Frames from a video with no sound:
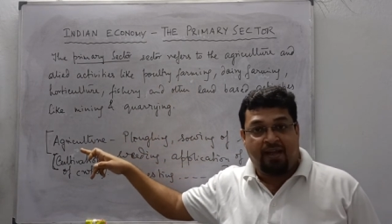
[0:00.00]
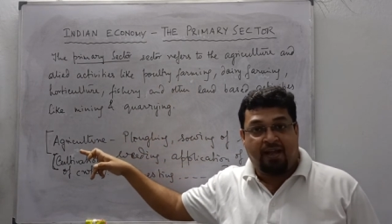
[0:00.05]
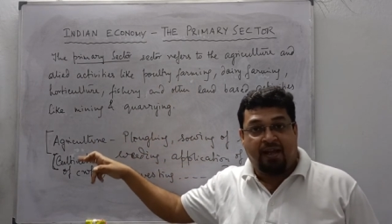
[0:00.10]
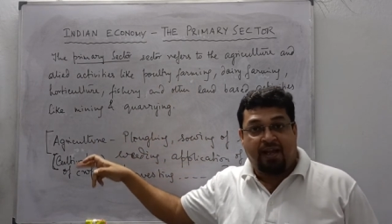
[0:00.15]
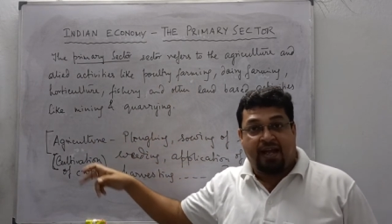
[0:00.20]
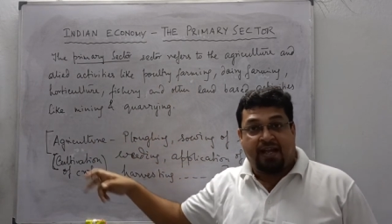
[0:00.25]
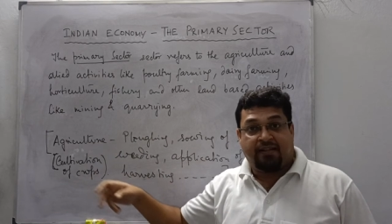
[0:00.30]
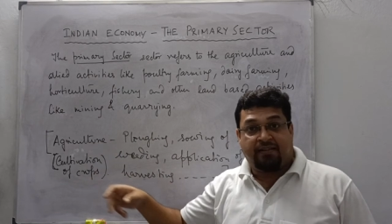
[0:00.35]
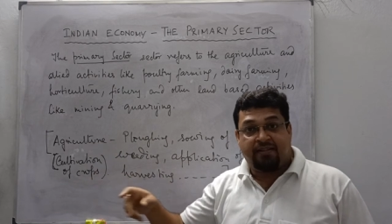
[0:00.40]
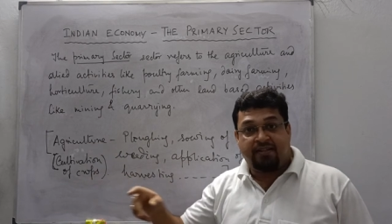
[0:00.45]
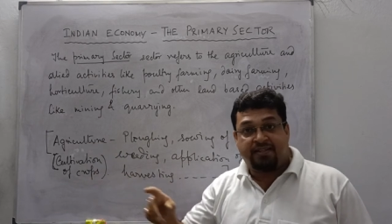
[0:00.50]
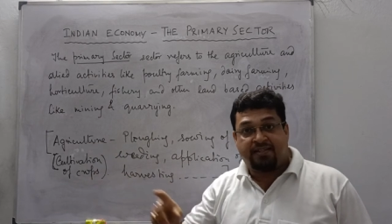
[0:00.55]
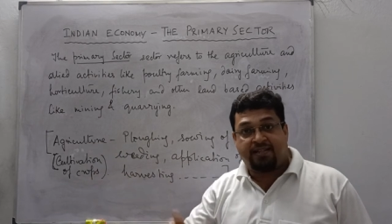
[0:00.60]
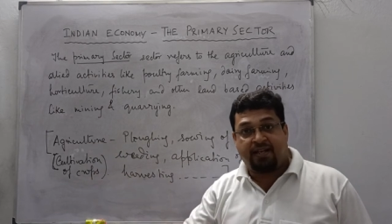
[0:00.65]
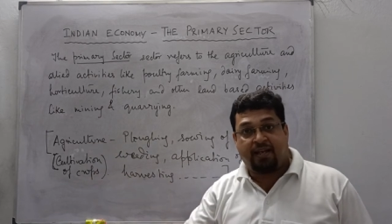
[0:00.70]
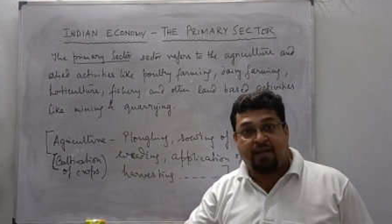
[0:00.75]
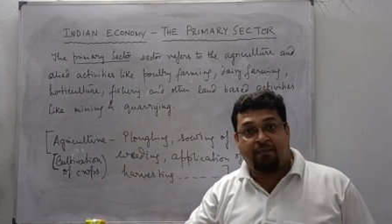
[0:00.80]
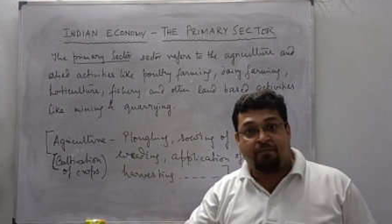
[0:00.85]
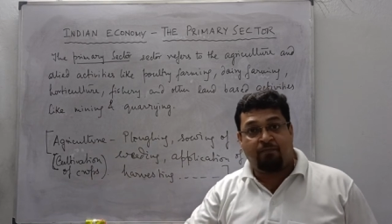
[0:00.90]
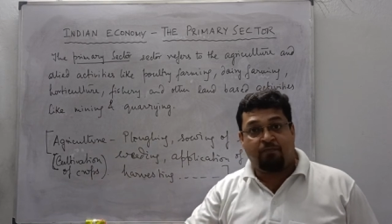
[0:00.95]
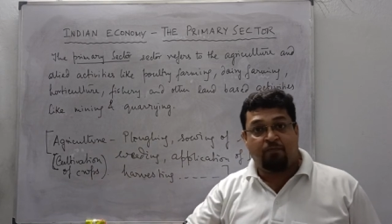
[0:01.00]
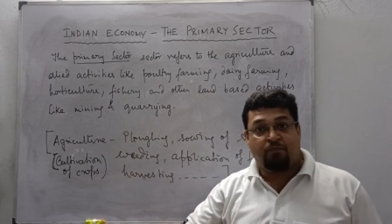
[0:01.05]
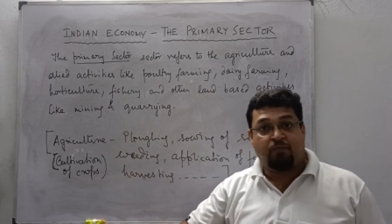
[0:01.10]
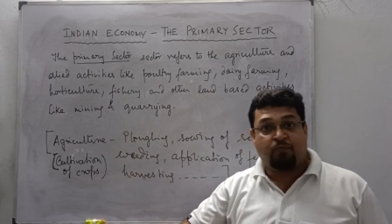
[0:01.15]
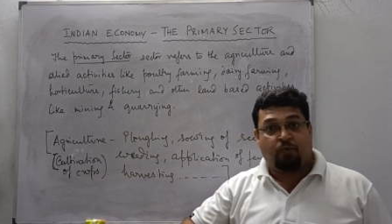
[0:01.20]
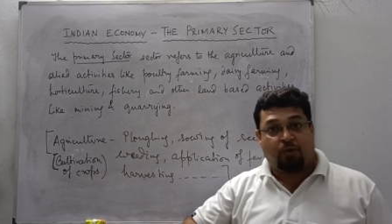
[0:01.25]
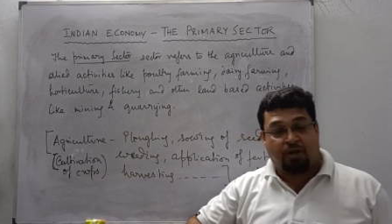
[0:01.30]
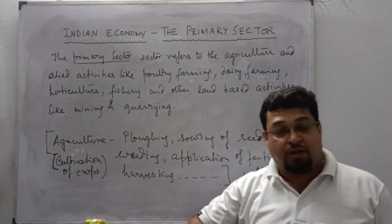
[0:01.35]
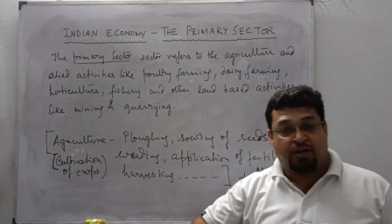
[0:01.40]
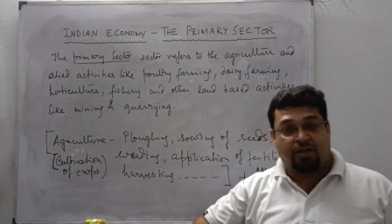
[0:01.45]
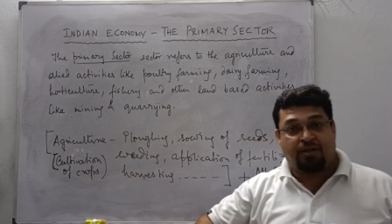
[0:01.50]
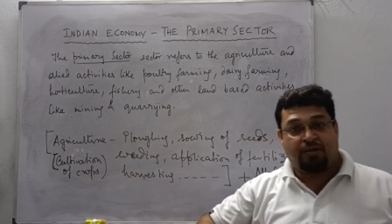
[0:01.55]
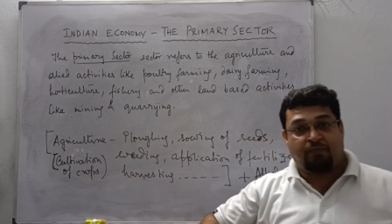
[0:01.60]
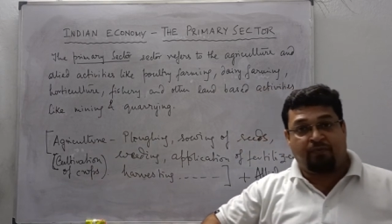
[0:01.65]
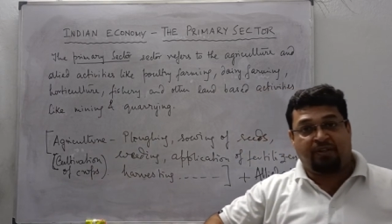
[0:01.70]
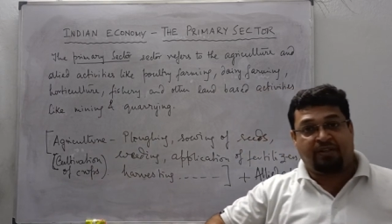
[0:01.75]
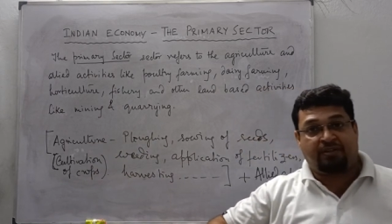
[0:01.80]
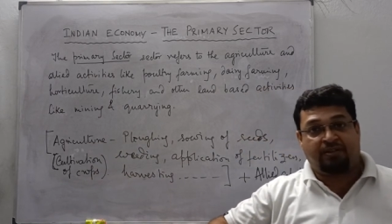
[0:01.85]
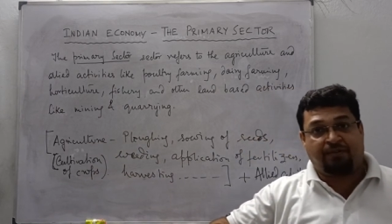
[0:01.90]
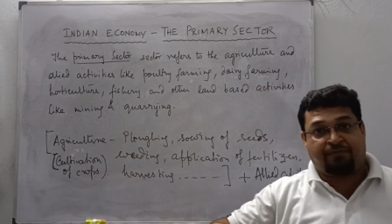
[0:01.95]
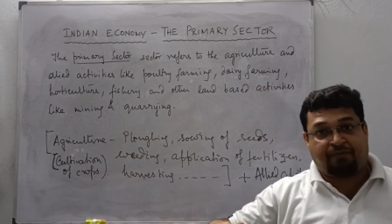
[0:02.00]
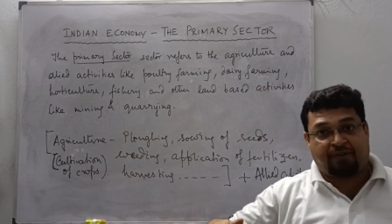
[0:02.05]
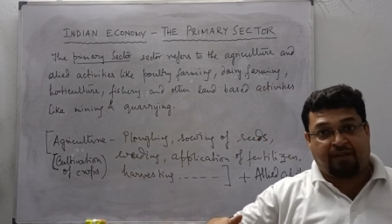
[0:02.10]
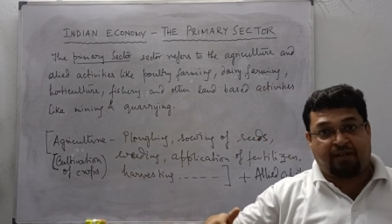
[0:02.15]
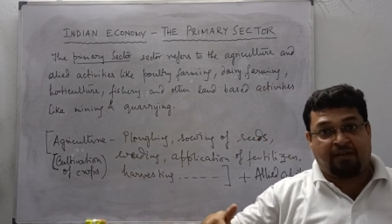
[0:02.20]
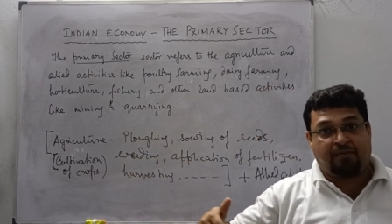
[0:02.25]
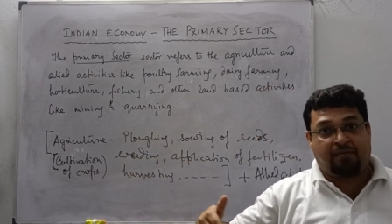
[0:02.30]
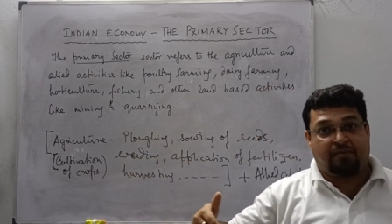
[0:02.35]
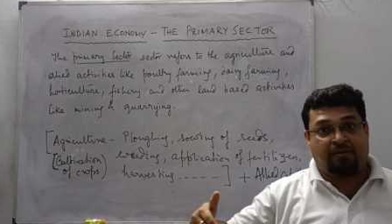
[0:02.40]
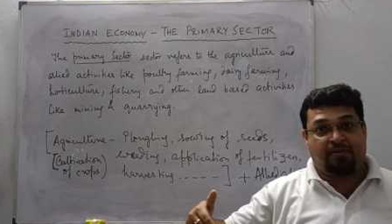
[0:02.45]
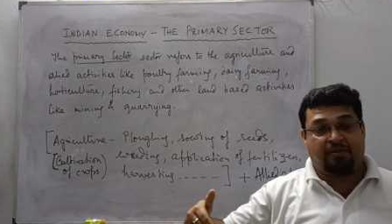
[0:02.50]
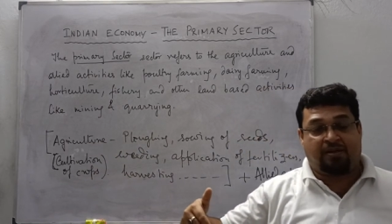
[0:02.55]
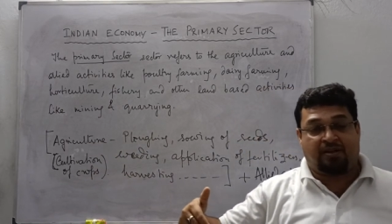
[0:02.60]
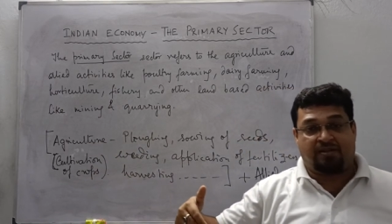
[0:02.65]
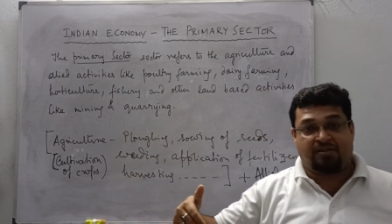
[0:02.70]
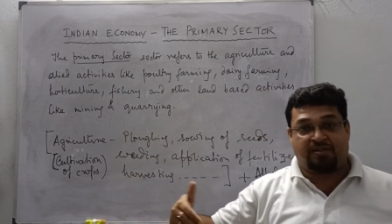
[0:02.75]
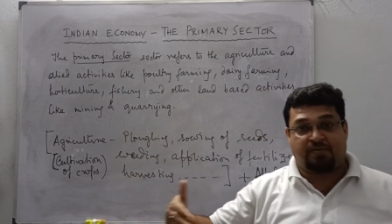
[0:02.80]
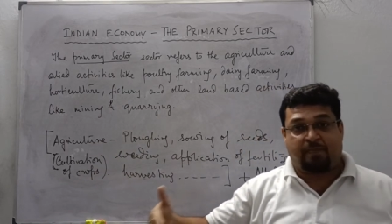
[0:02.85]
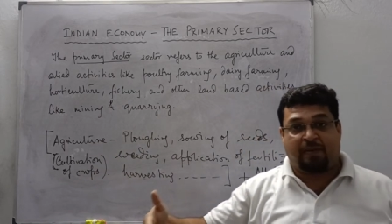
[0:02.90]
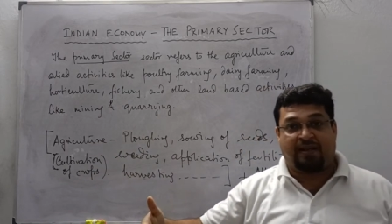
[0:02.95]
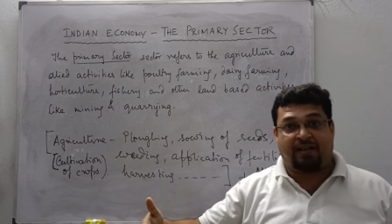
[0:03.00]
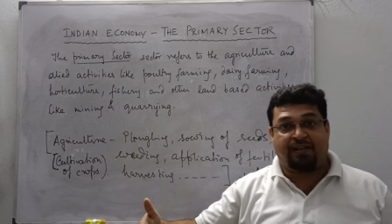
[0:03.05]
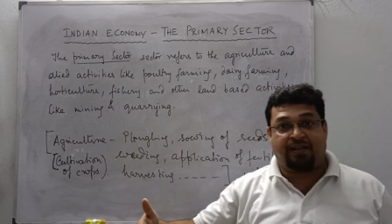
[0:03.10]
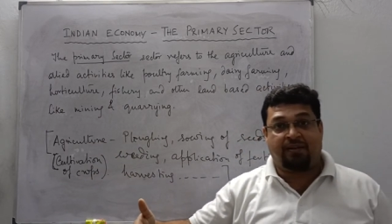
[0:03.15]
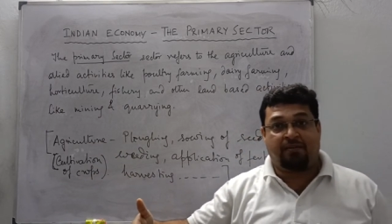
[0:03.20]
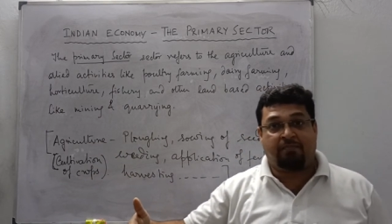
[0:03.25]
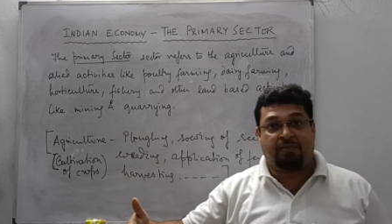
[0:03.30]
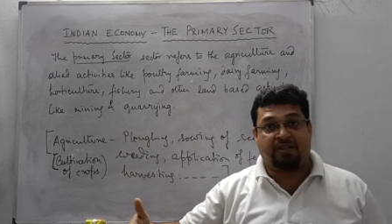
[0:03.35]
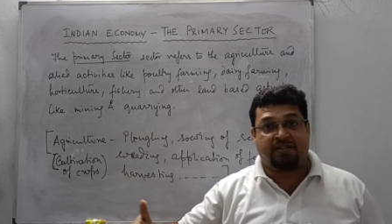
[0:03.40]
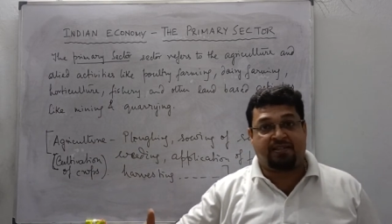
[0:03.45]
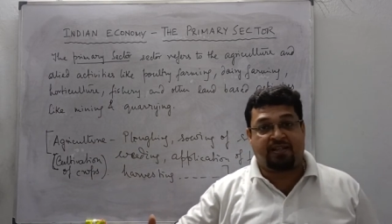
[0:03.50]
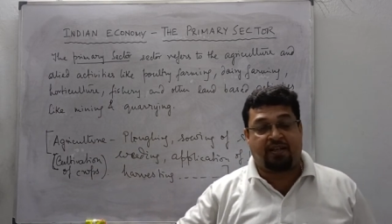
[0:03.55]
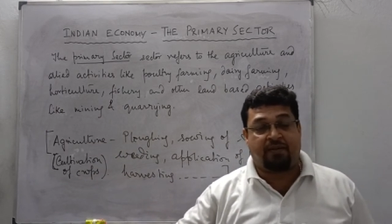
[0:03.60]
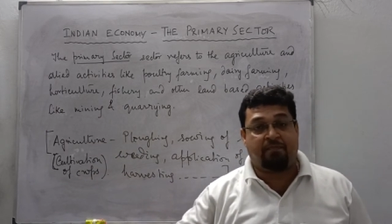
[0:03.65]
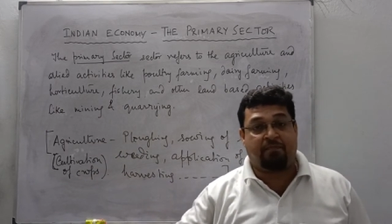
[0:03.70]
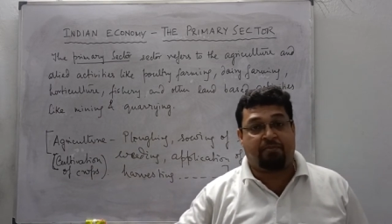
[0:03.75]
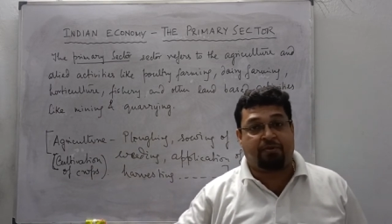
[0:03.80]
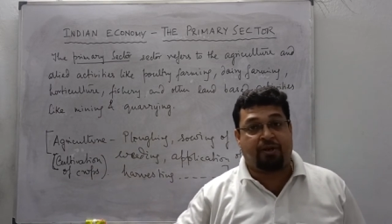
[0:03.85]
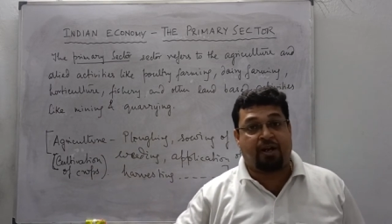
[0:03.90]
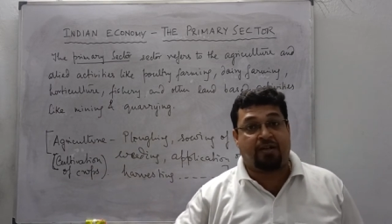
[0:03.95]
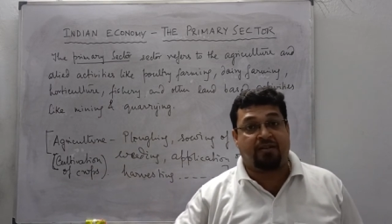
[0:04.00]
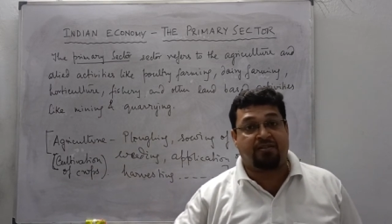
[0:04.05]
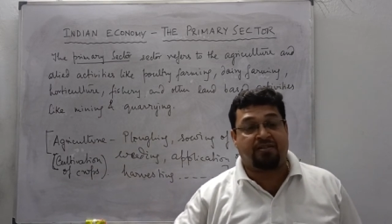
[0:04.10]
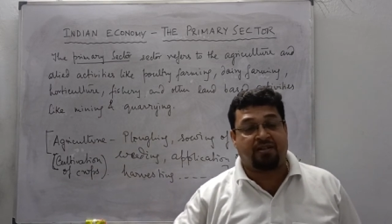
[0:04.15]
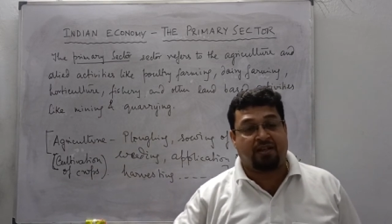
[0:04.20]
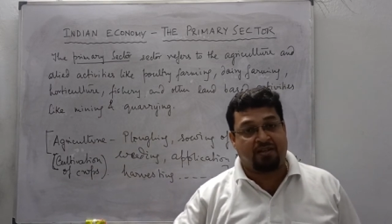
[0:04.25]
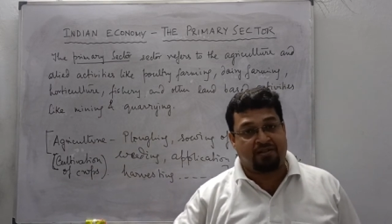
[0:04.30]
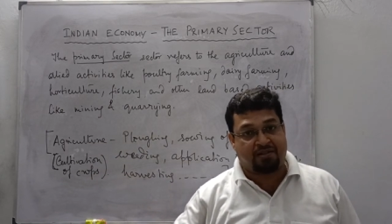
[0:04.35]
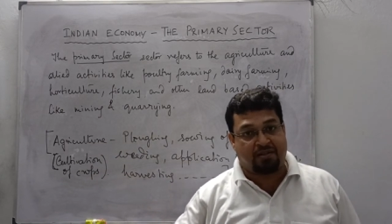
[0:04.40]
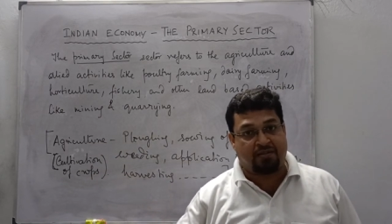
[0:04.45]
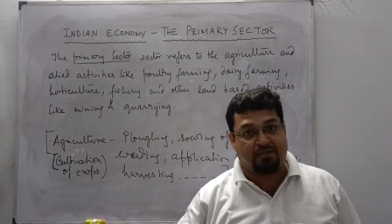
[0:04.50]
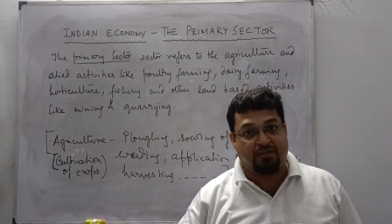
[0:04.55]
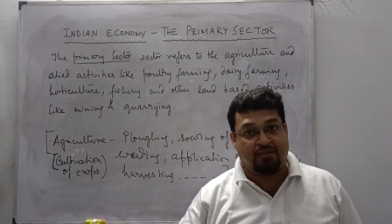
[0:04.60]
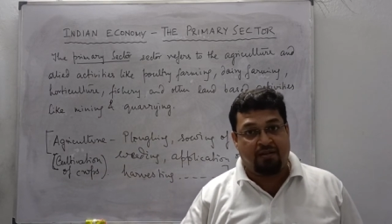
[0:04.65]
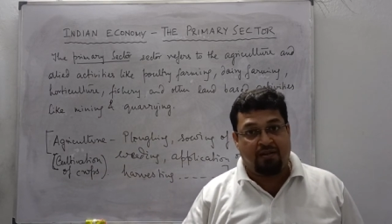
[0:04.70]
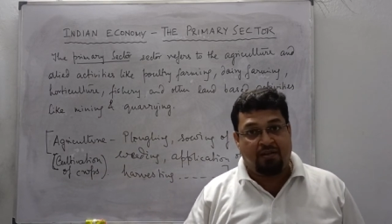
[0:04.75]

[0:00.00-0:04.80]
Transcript: And the same word with different spelling but same pronunciation